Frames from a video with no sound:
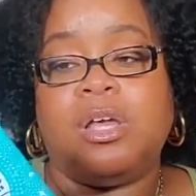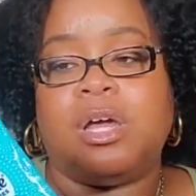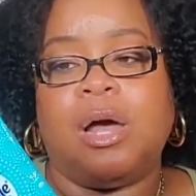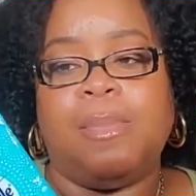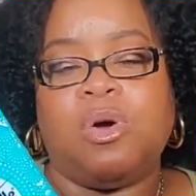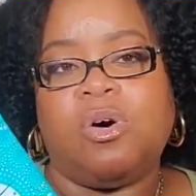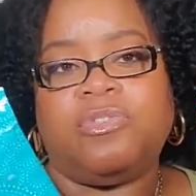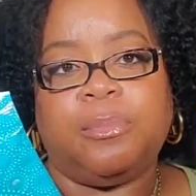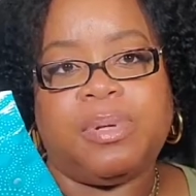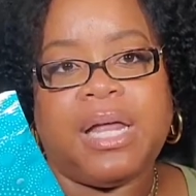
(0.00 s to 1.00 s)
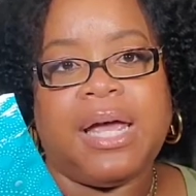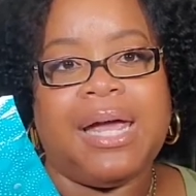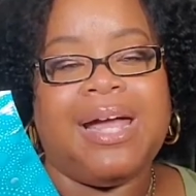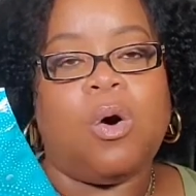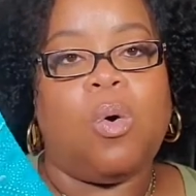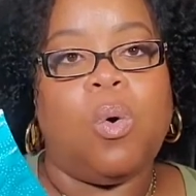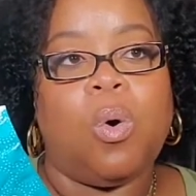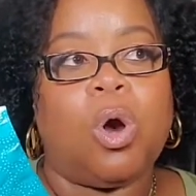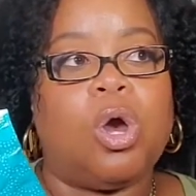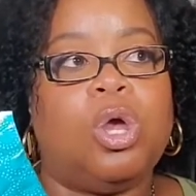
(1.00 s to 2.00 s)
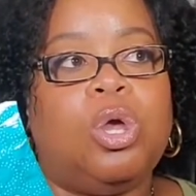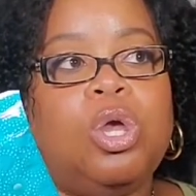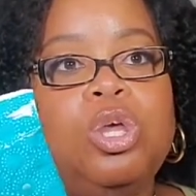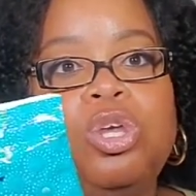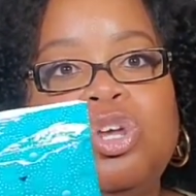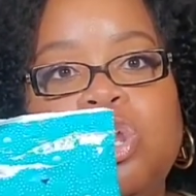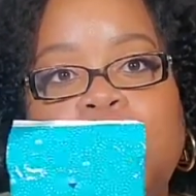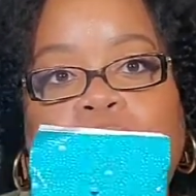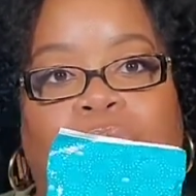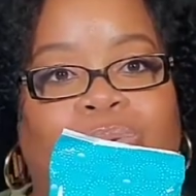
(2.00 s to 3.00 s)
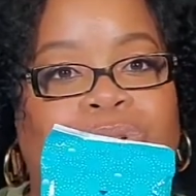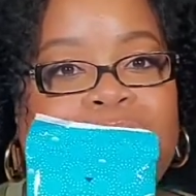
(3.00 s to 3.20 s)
coming off the plane, or you know,